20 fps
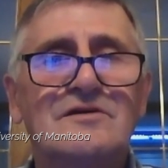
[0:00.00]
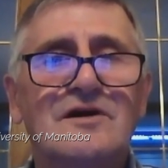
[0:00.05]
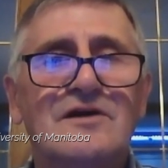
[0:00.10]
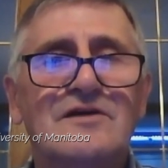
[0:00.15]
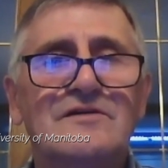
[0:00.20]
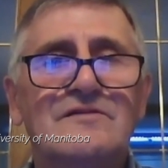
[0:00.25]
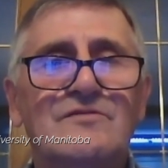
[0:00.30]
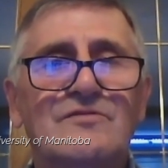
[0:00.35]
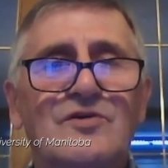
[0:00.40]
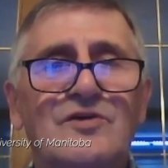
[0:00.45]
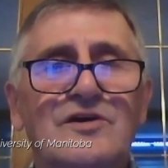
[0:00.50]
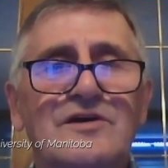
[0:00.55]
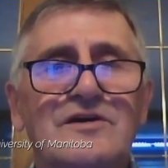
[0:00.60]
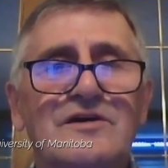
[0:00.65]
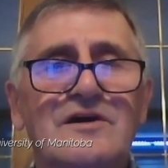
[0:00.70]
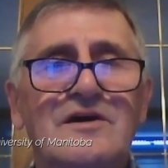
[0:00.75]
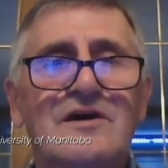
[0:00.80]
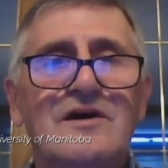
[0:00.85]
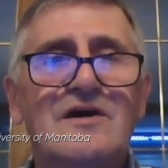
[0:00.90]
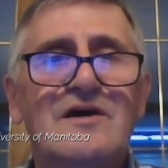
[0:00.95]
kind of
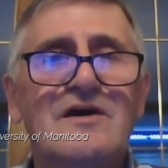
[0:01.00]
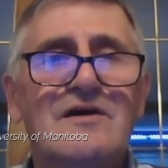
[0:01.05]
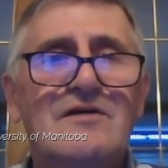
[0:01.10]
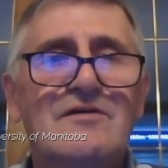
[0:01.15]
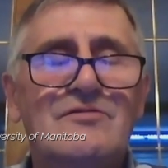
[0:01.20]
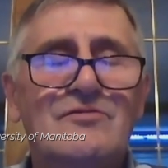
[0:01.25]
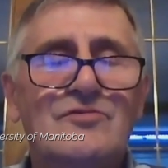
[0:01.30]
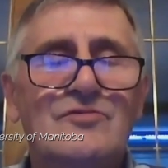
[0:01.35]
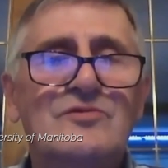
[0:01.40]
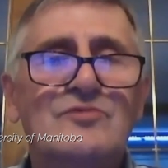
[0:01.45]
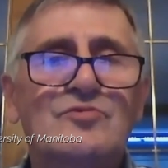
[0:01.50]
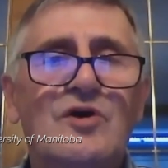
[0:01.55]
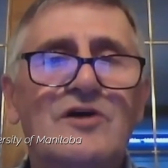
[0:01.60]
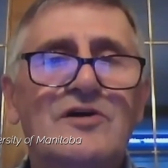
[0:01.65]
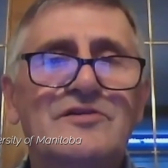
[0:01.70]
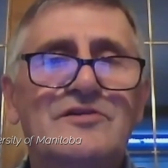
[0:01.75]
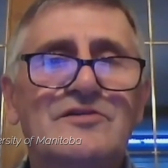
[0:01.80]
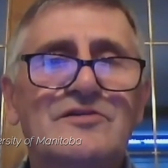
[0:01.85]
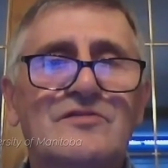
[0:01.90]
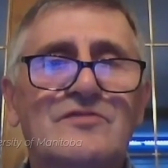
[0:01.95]
way. We'd
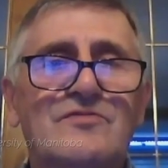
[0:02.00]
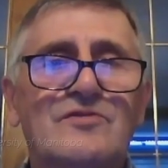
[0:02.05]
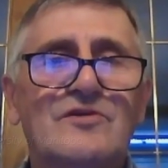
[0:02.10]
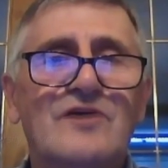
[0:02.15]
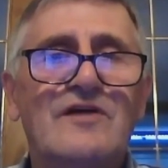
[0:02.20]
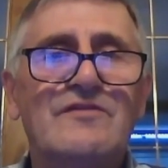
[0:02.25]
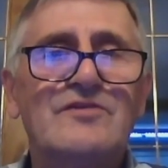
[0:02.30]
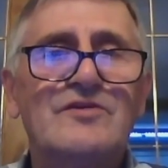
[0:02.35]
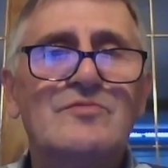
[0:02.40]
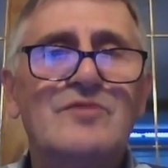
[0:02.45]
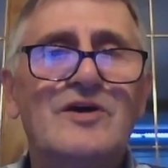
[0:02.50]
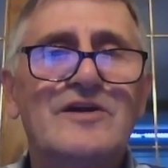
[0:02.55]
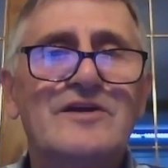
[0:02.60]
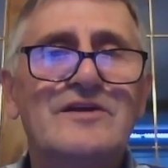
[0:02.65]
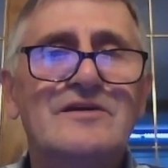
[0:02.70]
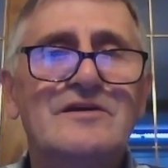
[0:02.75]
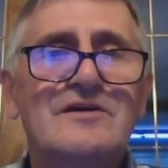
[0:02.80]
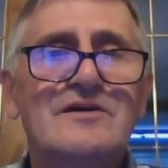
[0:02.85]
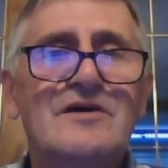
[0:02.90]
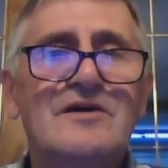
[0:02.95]
want this for
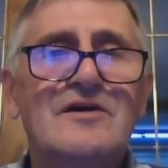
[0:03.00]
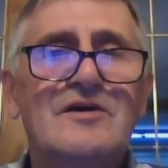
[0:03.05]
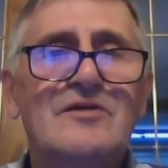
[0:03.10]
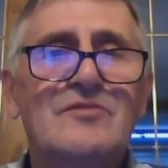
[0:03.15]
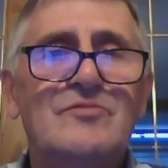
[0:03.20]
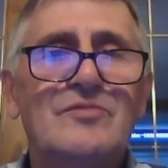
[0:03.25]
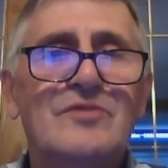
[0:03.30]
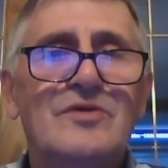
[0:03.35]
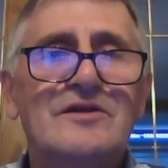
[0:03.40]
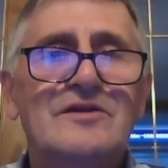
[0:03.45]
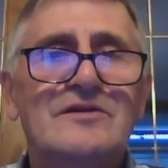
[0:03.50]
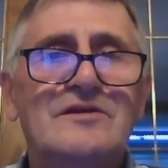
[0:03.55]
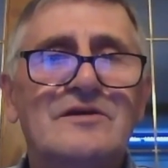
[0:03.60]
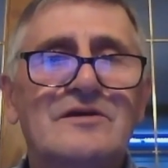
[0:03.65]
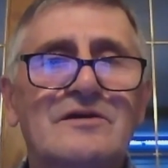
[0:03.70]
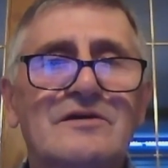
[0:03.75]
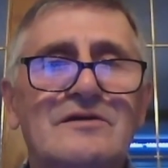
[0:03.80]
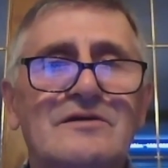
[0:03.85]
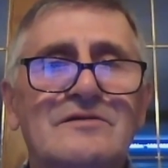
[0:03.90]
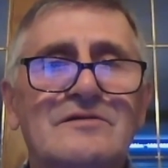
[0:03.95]
everybody, but
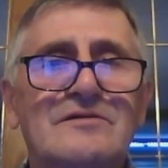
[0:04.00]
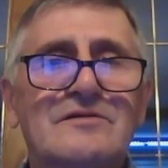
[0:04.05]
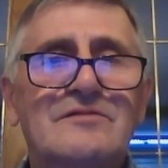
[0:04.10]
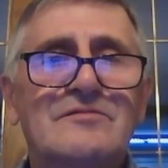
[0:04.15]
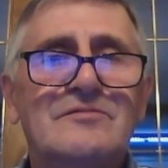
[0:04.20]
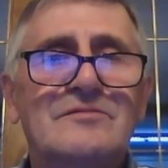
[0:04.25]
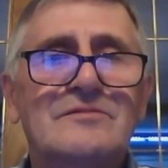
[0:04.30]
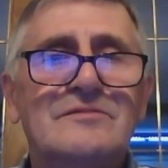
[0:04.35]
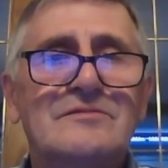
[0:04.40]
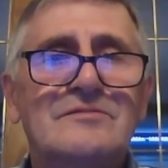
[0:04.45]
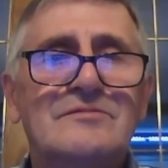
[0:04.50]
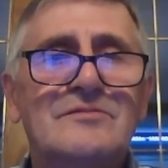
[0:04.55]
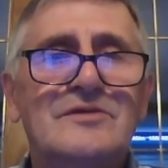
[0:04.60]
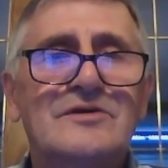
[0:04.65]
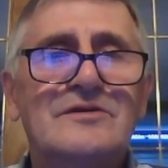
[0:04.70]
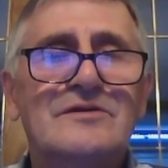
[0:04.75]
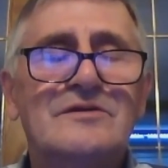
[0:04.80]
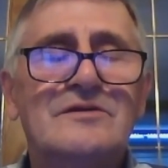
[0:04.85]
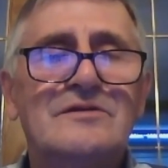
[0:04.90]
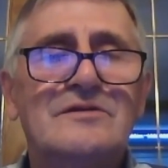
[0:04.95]

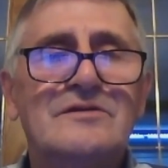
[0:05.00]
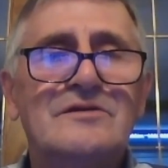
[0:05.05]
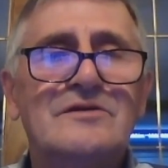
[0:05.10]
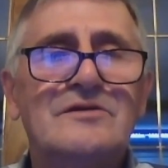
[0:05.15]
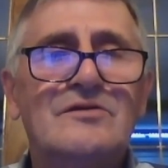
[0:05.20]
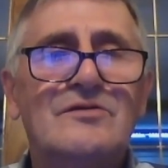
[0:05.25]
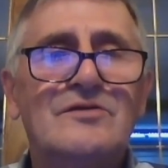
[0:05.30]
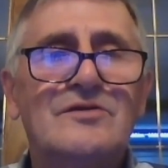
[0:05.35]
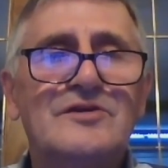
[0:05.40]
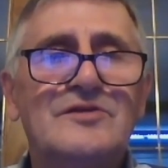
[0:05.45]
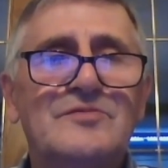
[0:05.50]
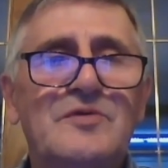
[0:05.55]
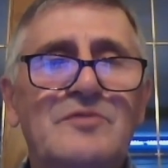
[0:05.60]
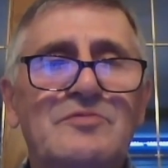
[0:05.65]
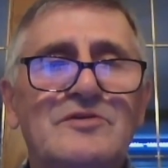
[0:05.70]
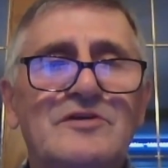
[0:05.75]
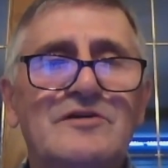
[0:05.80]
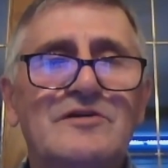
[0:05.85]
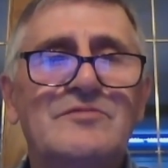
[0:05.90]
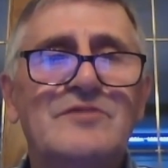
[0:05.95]
you know, these
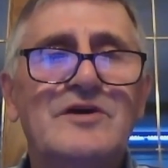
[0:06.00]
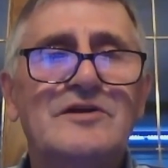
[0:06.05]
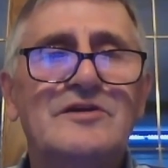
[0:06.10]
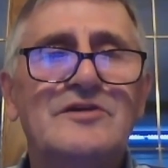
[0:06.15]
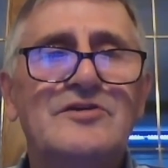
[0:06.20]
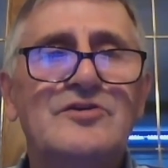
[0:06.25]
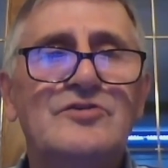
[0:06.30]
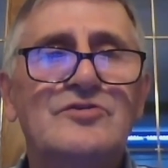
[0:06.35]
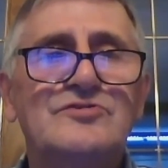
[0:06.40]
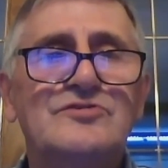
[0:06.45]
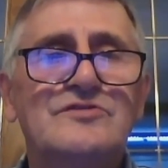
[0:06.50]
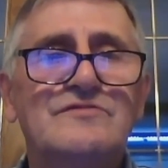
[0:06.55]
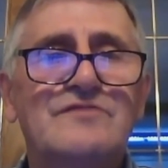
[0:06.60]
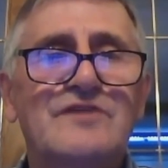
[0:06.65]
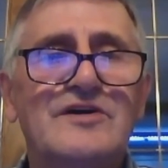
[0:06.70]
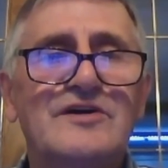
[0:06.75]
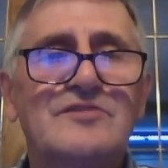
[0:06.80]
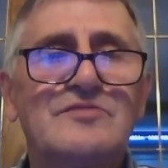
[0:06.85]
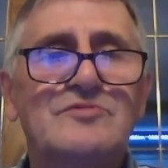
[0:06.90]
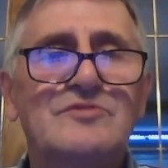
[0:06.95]
people have made a huge
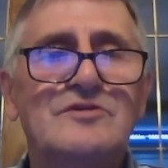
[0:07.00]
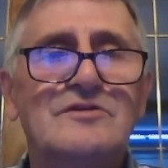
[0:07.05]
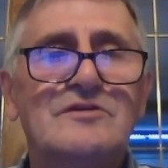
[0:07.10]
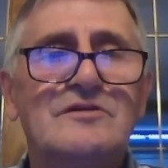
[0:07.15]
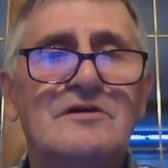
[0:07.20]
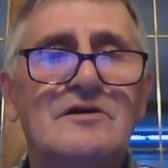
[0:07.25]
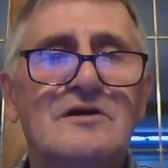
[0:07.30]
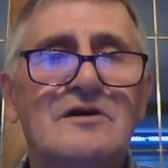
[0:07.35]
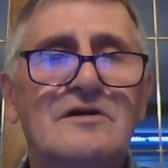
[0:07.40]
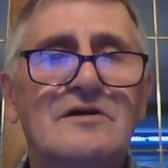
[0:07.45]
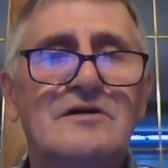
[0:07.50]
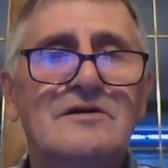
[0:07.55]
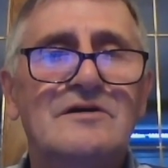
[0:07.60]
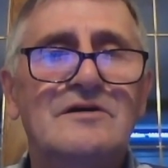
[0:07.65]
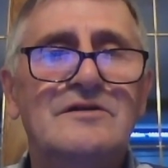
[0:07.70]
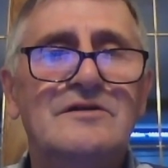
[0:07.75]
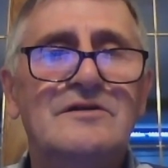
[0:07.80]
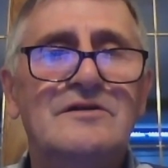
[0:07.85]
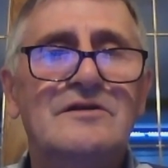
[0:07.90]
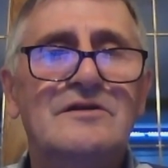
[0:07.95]
investment
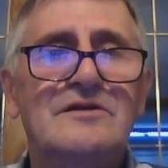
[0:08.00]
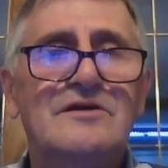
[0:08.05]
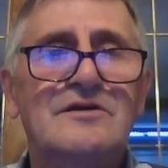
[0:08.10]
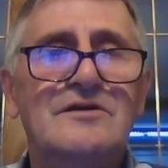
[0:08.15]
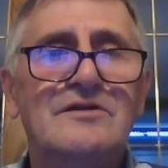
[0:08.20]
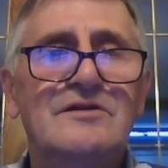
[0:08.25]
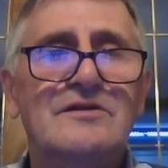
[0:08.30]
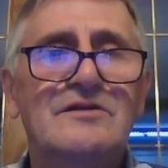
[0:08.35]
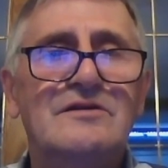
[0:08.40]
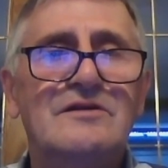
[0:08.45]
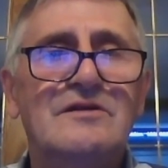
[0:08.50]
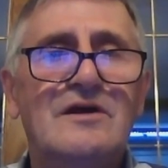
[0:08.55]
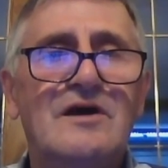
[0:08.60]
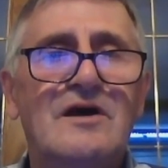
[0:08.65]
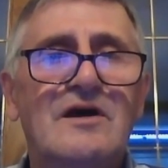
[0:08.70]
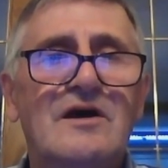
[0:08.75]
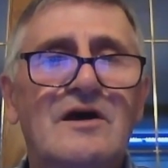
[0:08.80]
in